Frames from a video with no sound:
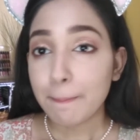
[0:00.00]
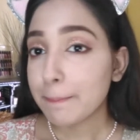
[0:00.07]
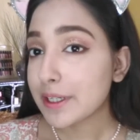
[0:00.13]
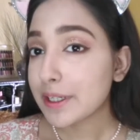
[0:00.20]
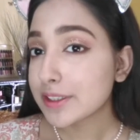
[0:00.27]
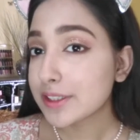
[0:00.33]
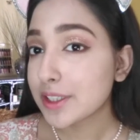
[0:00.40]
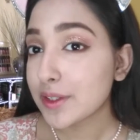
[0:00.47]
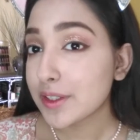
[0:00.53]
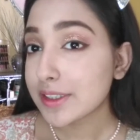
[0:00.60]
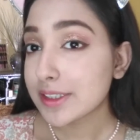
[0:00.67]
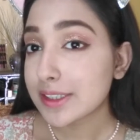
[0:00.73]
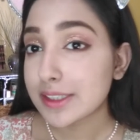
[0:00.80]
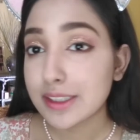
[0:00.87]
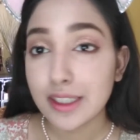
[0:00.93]
because you can
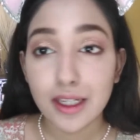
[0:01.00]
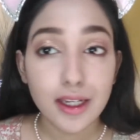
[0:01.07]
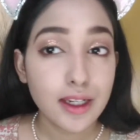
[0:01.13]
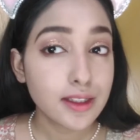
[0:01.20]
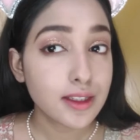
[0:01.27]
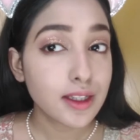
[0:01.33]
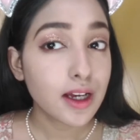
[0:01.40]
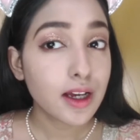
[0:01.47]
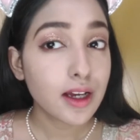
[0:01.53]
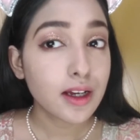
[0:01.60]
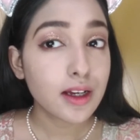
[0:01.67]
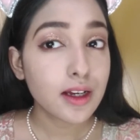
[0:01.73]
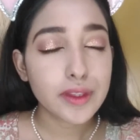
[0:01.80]
see the